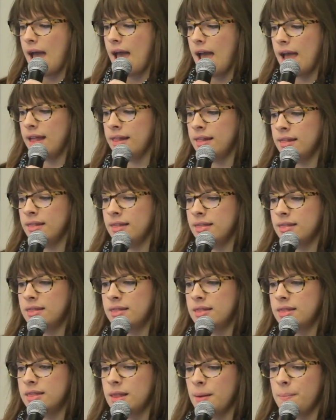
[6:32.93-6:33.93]
And
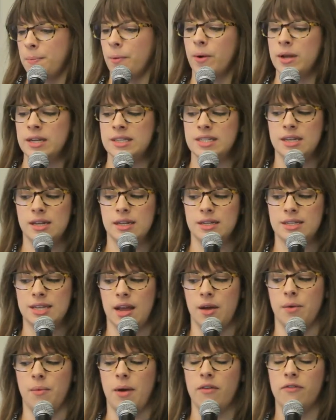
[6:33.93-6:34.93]
the point to
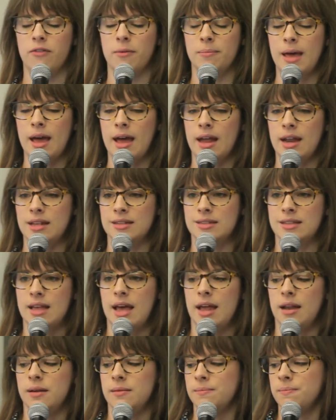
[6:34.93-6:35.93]
take away from that is
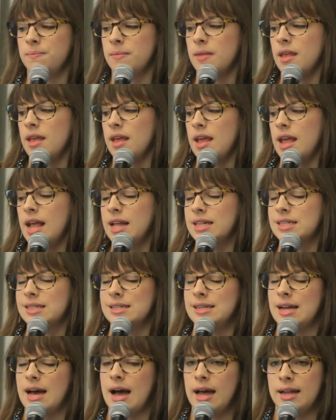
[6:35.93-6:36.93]
that it's
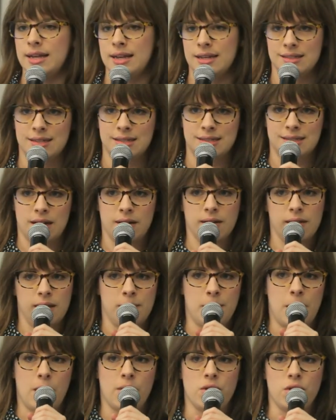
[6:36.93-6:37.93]
not necessarily
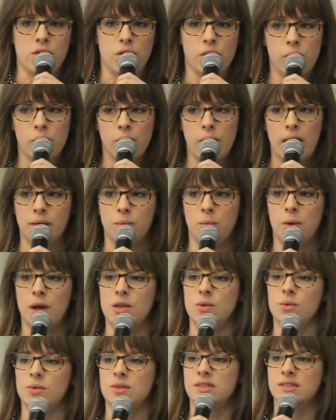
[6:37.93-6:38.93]
about you and what
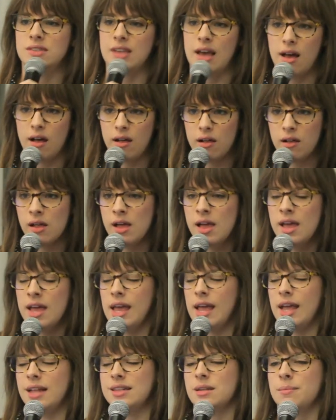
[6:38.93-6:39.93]
you sell.
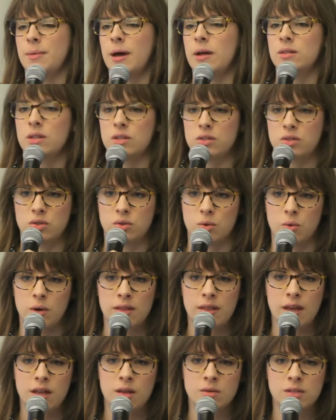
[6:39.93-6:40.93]
It's about the
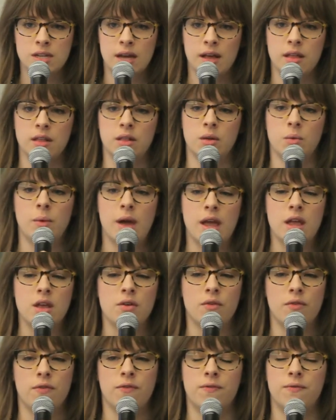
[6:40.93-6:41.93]
story that you tell and the way
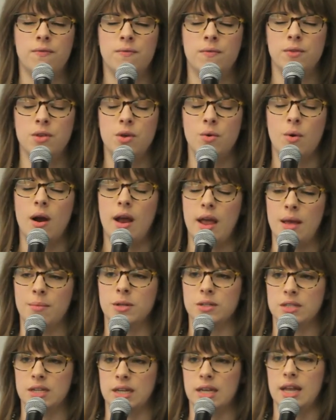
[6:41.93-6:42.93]
you you are
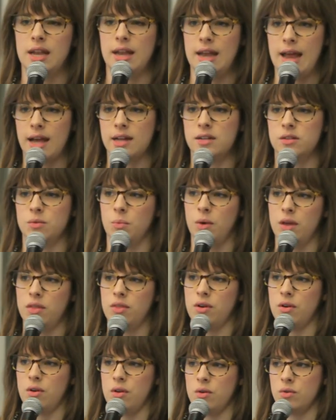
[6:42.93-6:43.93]
able to connect with
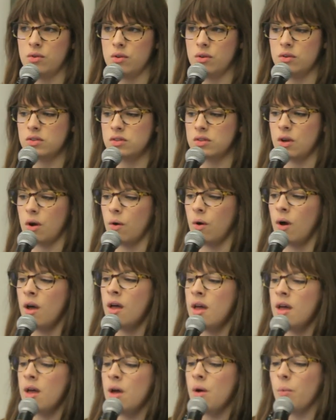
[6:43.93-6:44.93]
your users. So
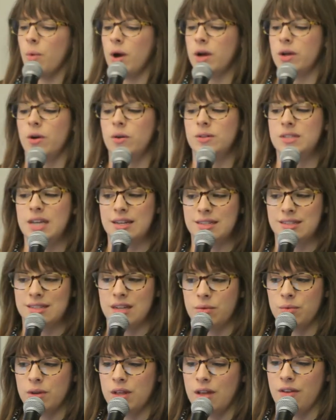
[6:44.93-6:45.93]
what Kotex
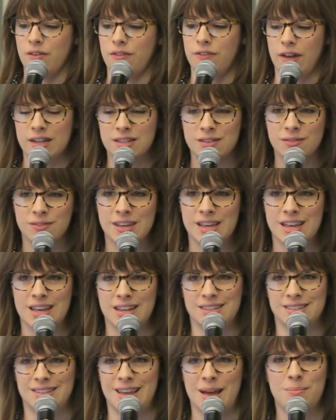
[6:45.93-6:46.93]
did really effectively
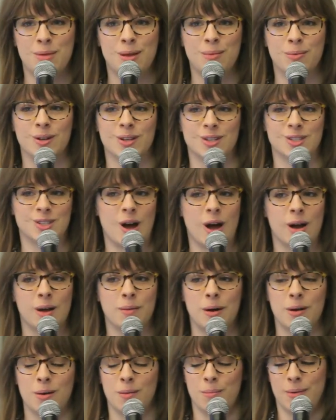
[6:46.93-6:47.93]
is get people to talk
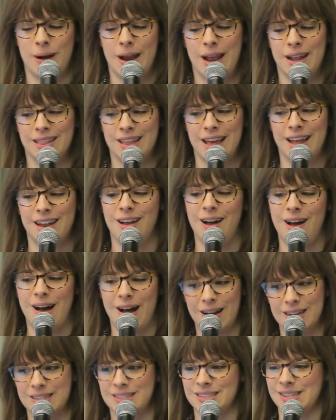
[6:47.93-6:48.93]
about a brand that
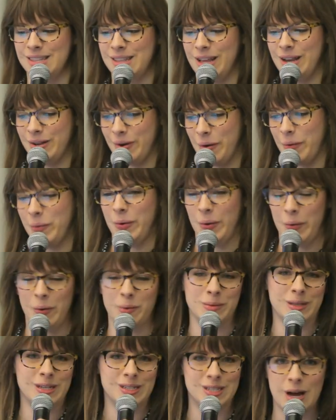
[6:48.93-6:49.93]
honestly they don't
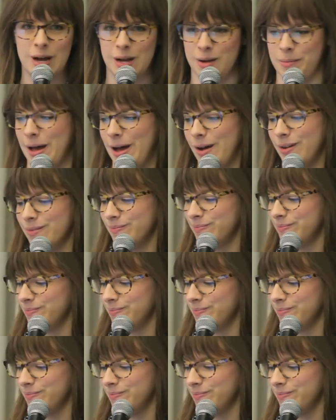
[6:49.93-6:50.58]
normally talk about.